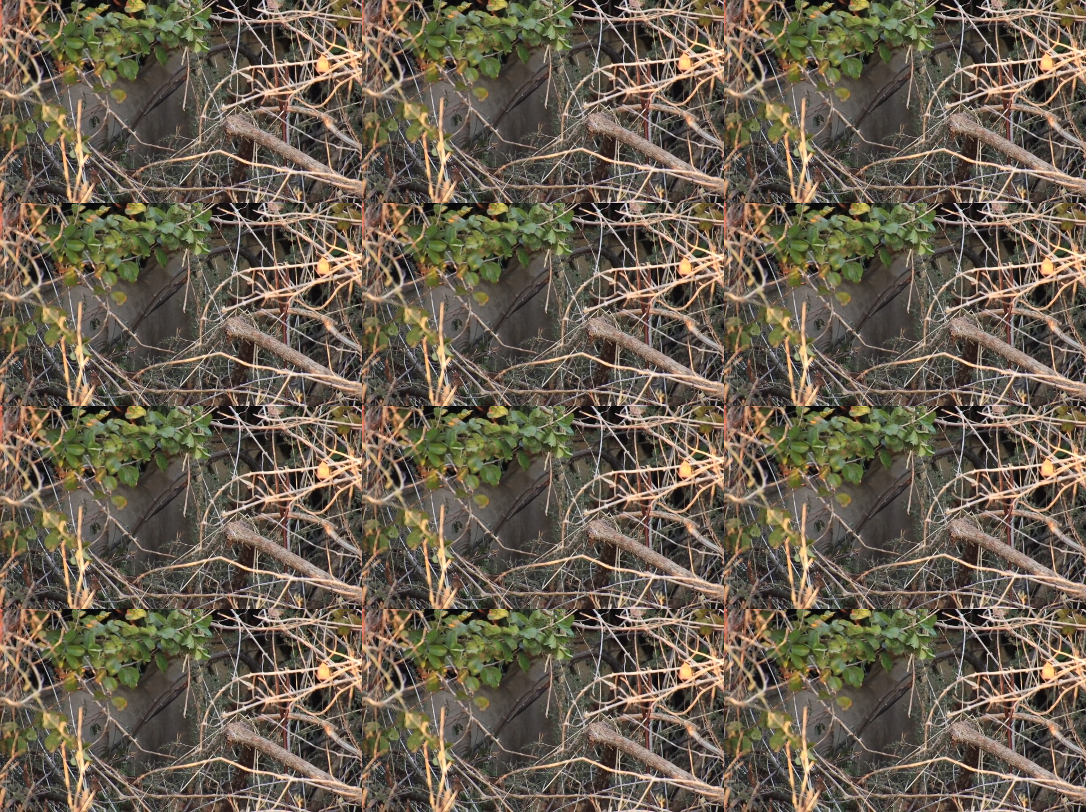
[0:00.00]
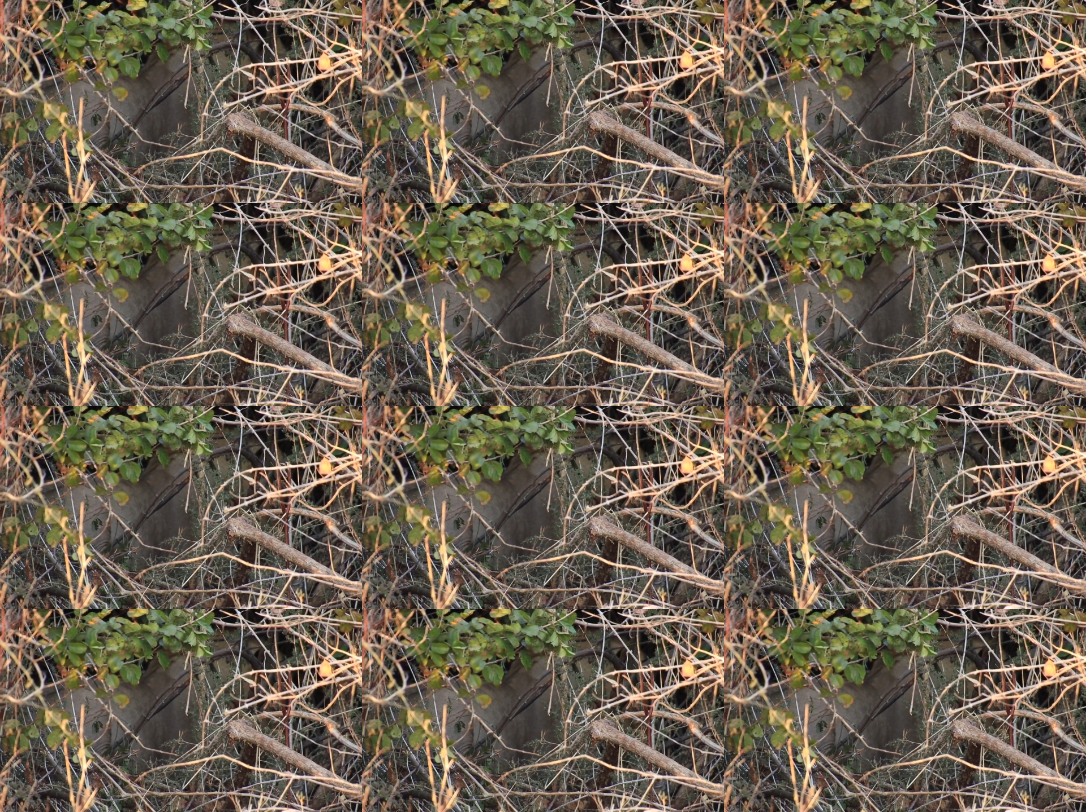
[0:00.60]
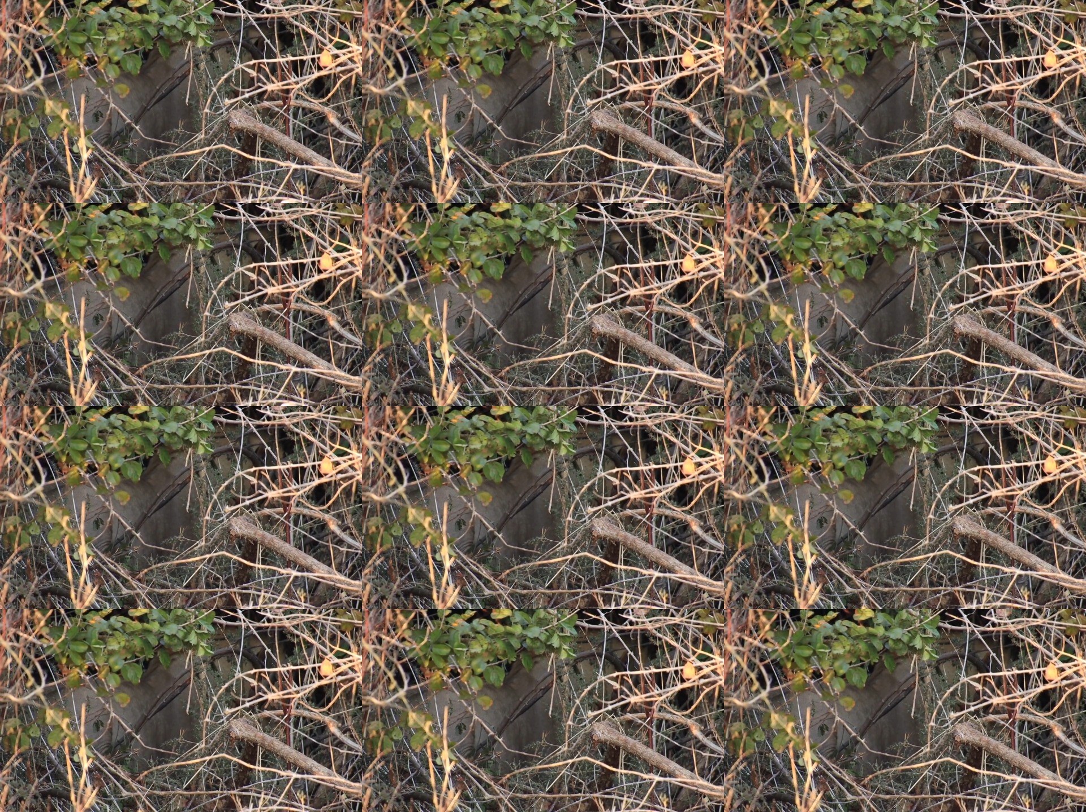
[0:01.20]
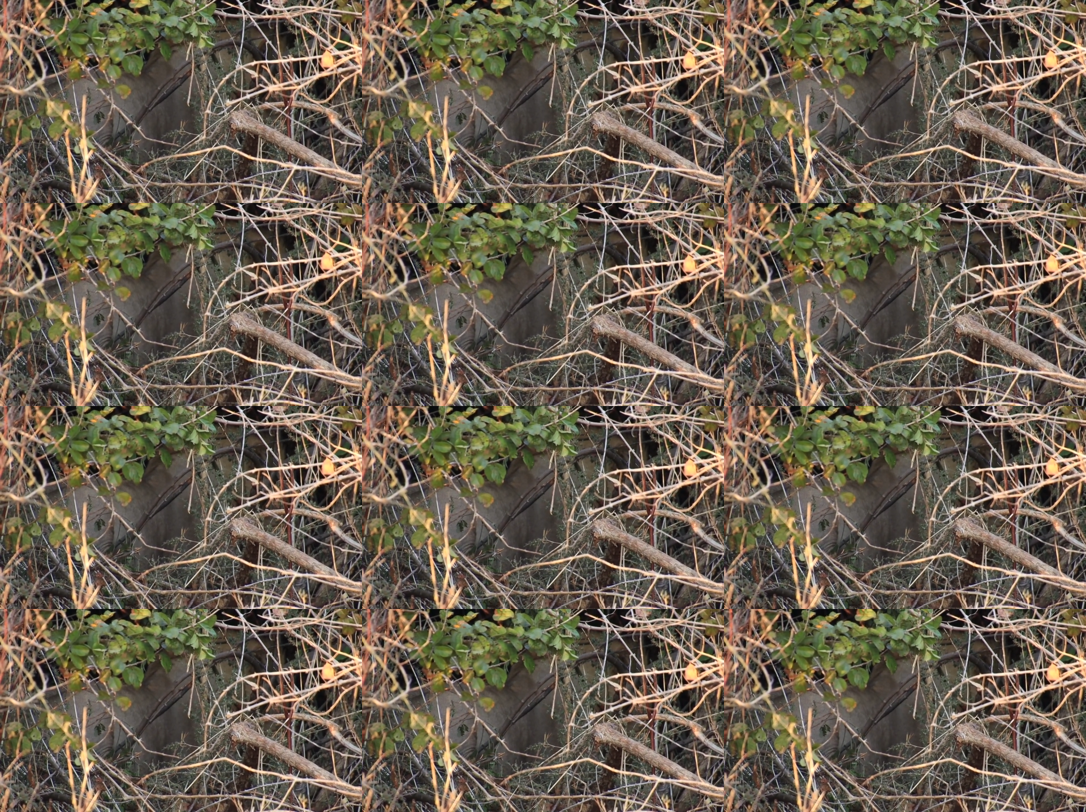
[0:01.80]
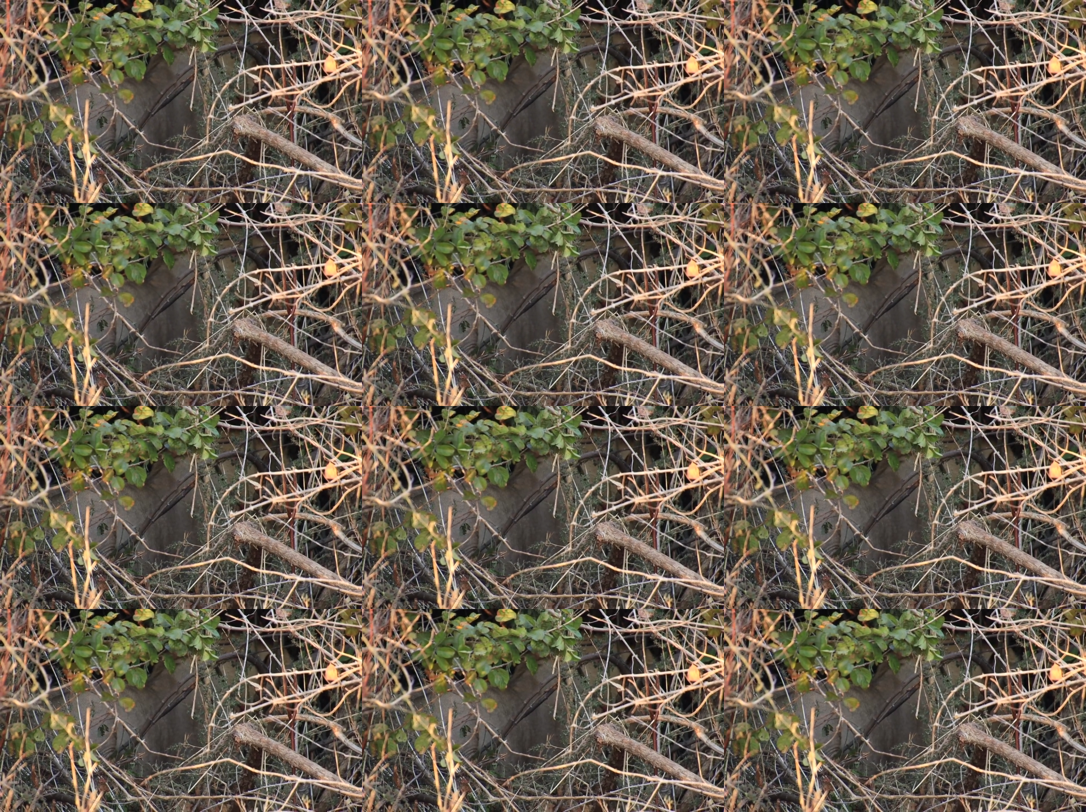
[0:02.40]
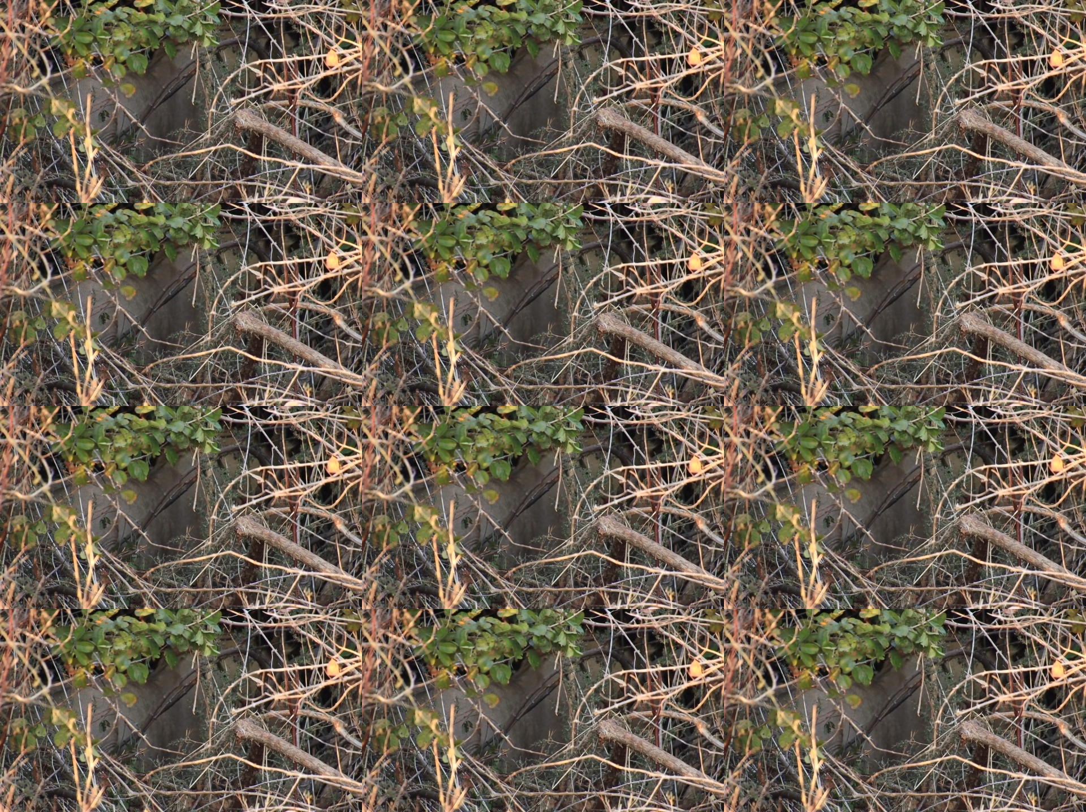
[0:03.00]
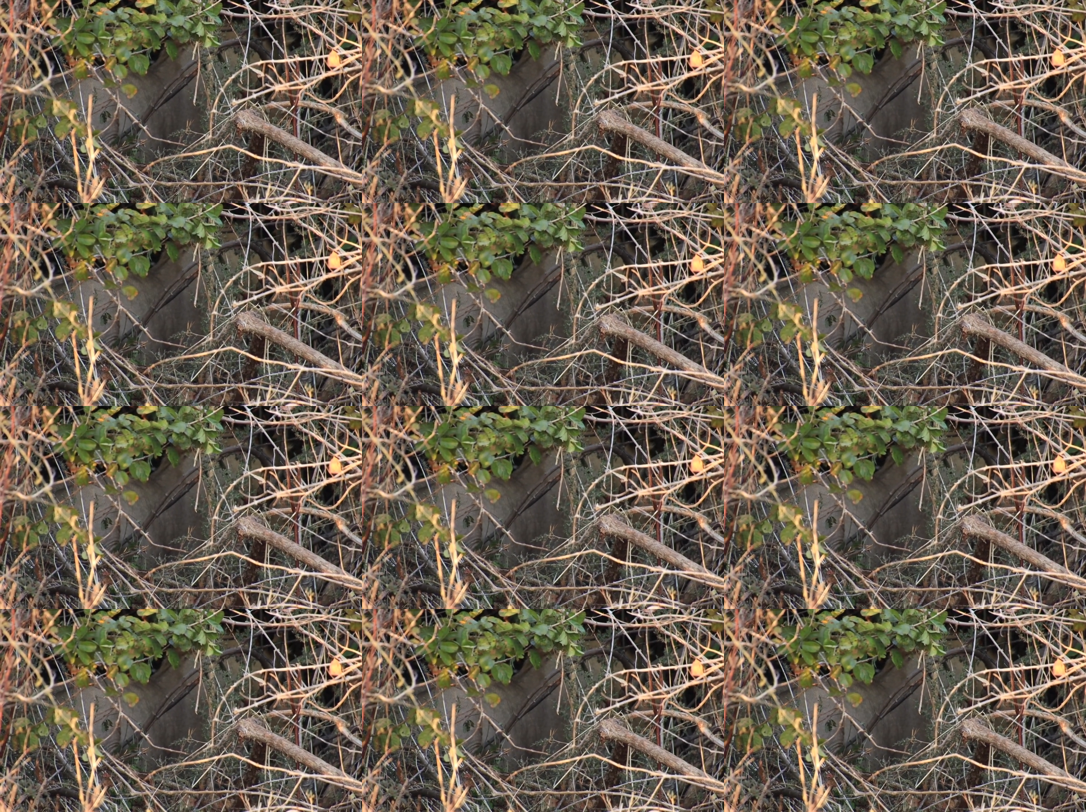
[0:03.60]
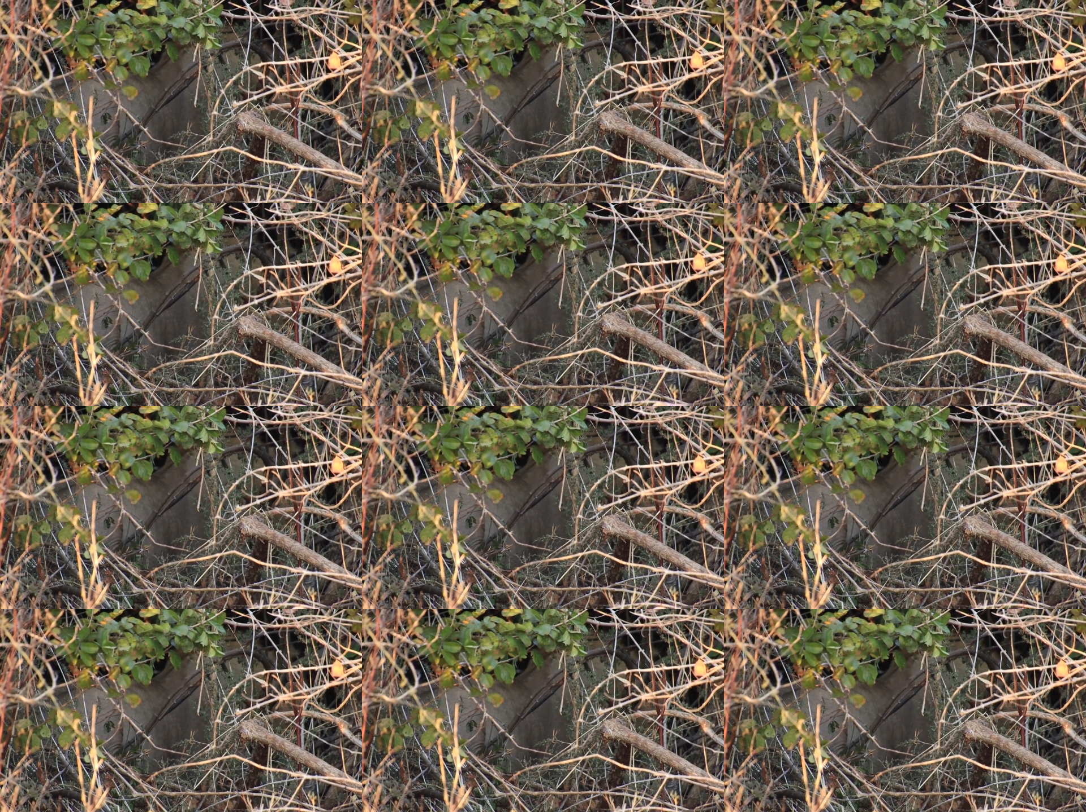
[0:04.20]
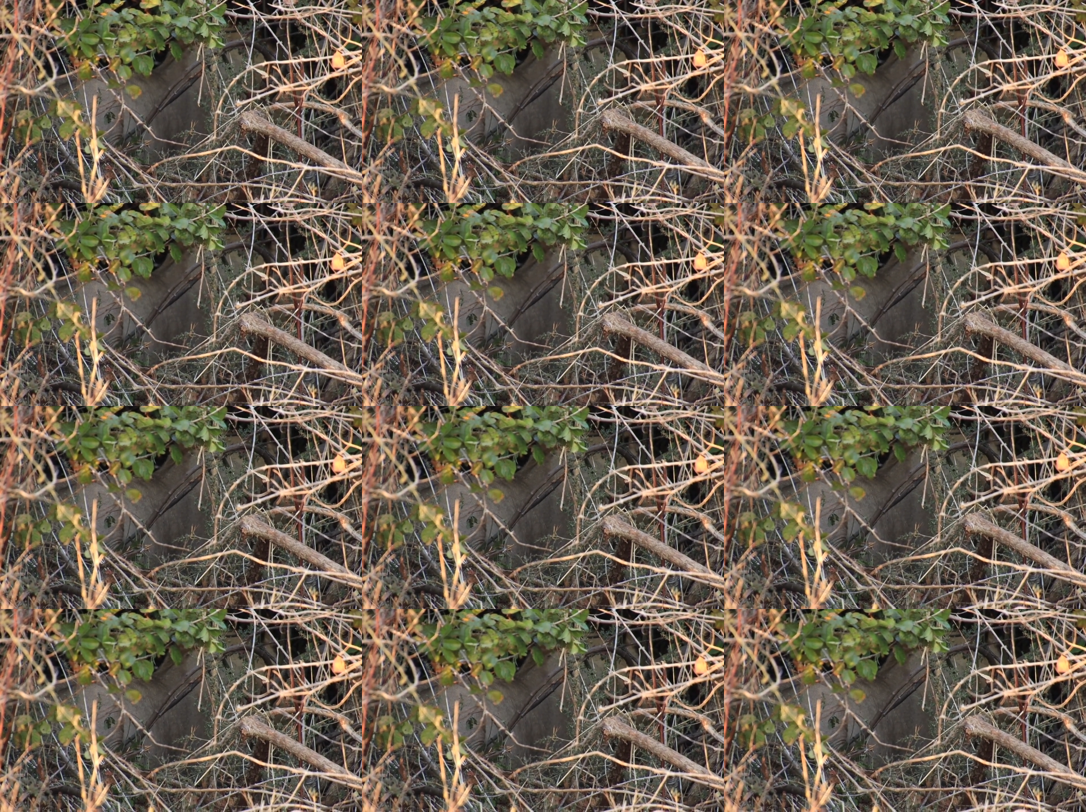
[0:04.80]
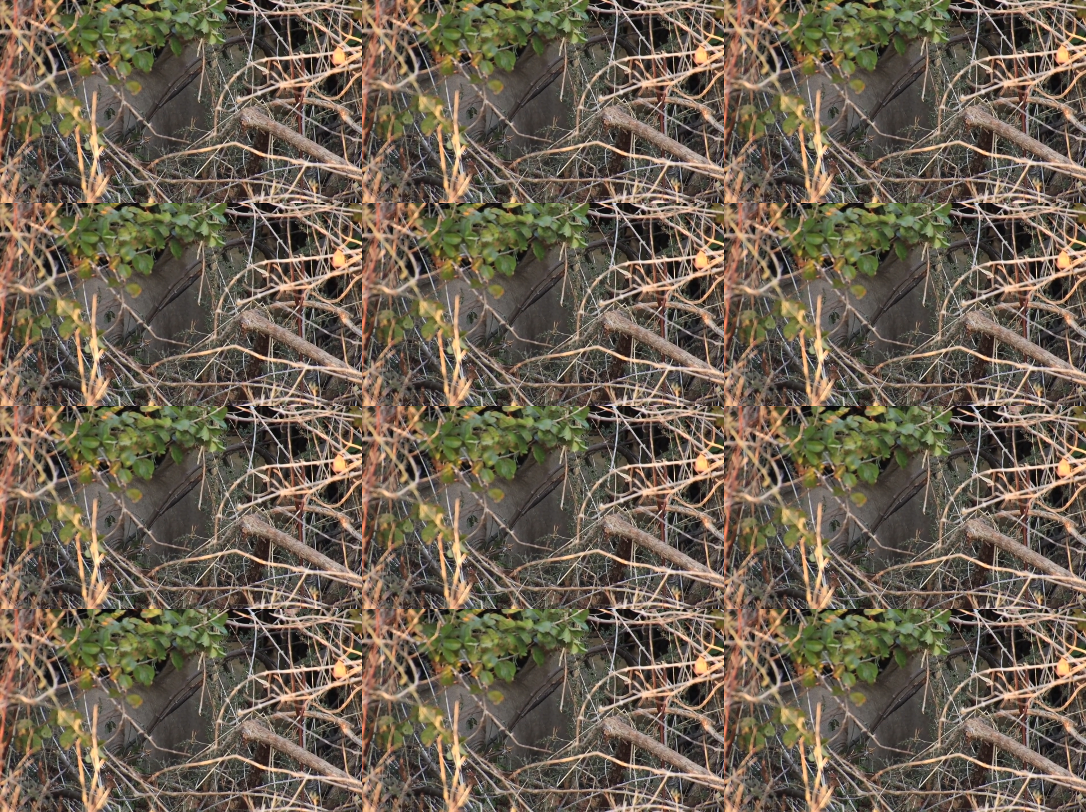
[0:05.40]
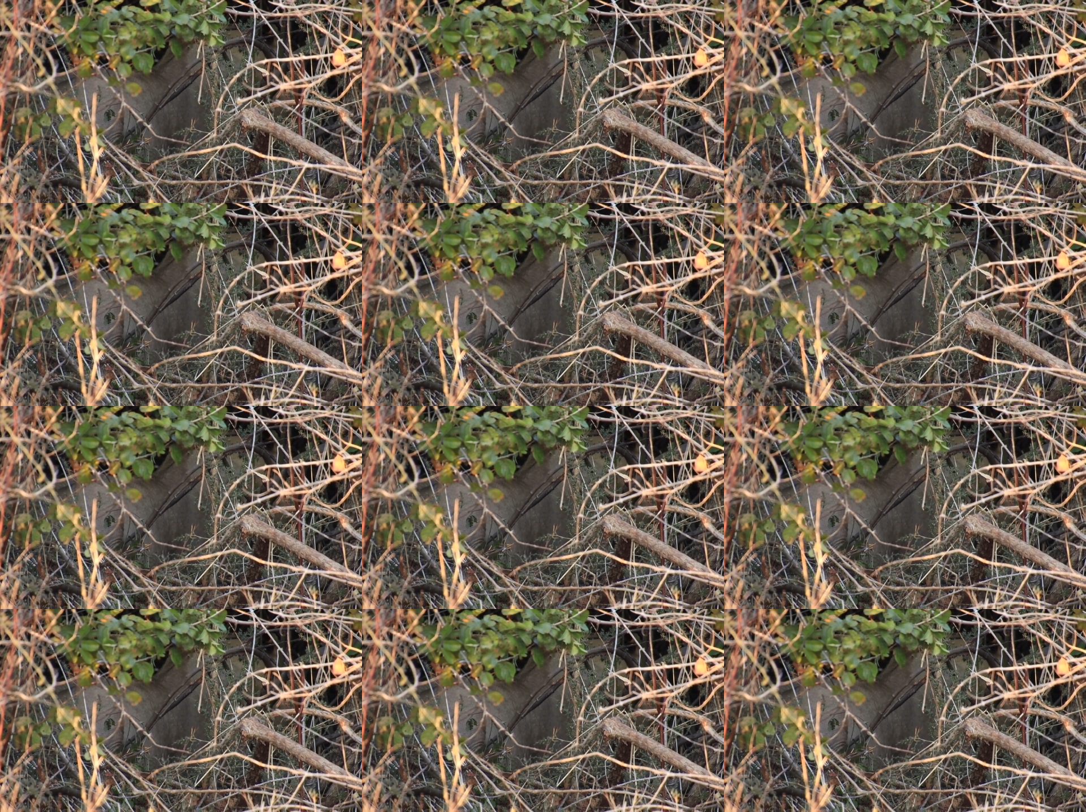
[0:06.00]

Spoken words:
(no speaker visible)